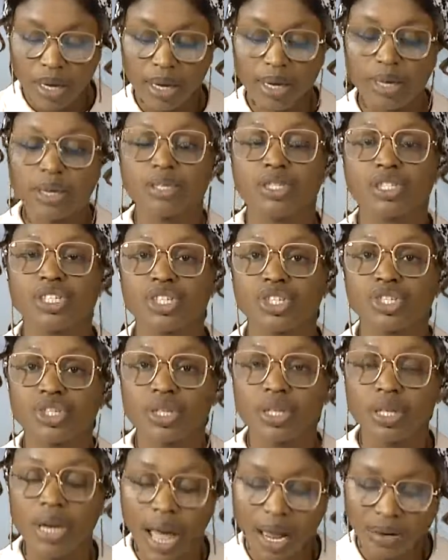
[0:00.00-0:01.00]
In
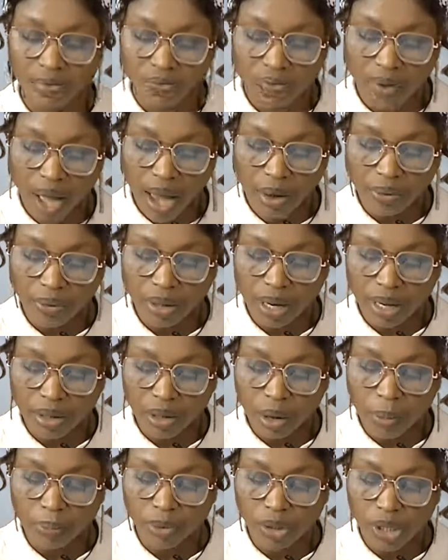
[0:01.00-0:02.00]
addition, at firing at
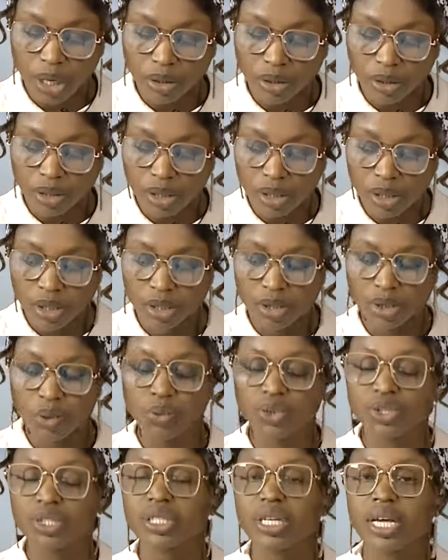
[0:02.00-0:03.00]
the abductors,
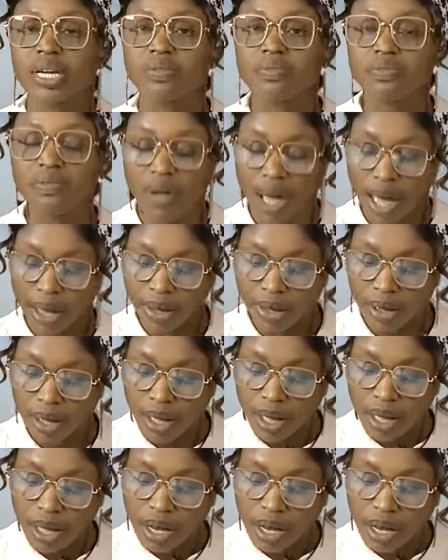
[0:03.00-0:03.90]
soldiers can fire